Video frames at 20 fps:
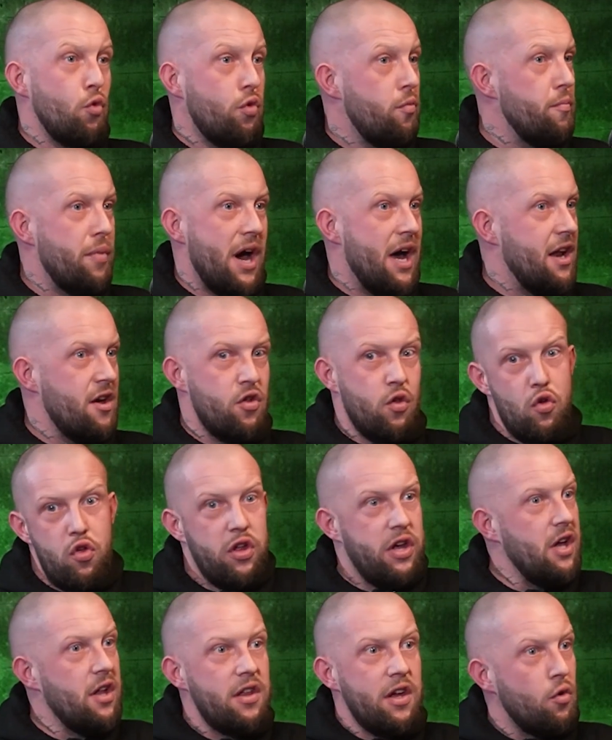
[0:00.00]
not embarrassed or
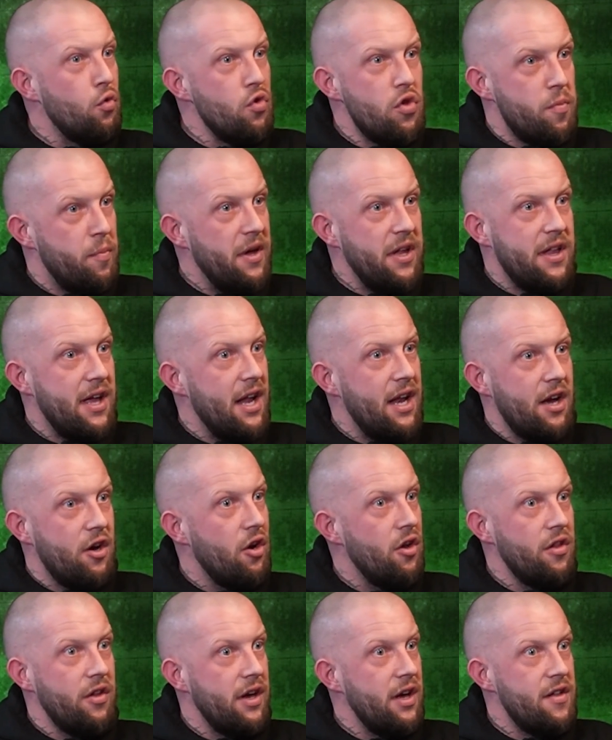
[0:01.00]
scared to go and speak to any
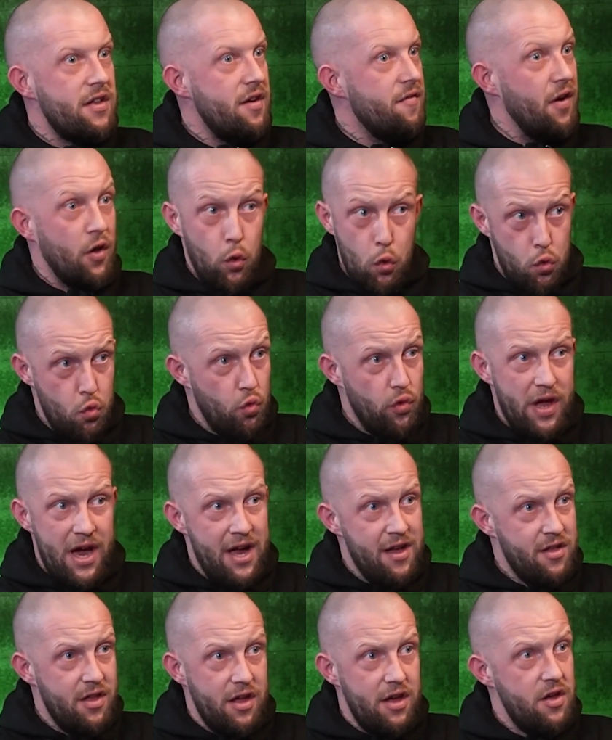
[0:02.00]
cunt. Like, see if I don't know the
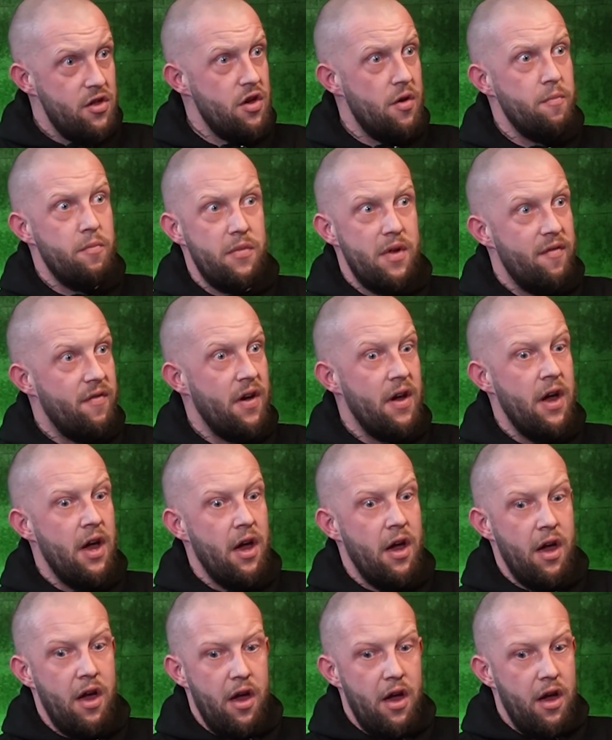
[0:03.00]
answer to something,
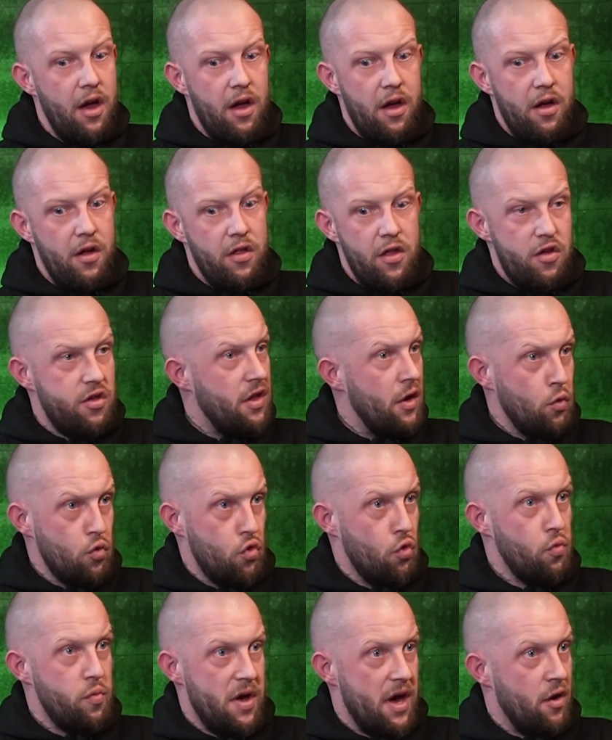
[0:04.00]
there's still
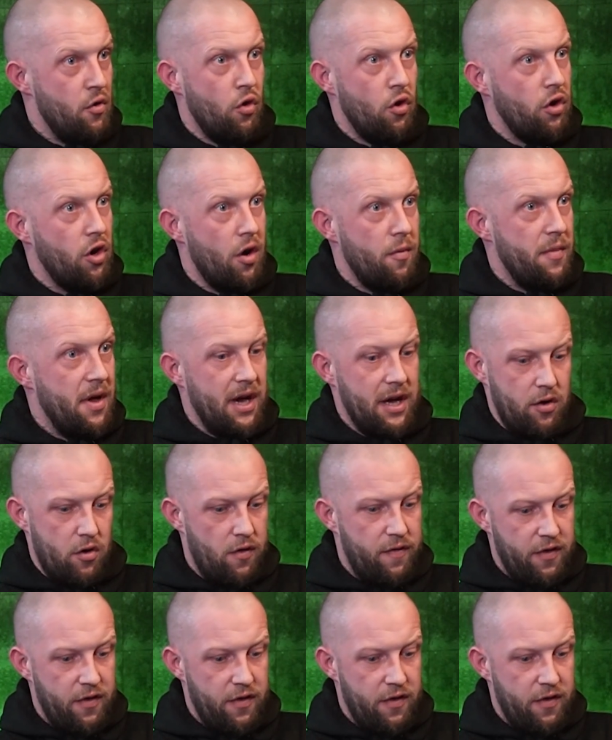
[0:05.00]
jobs that I rock up and I think, oh,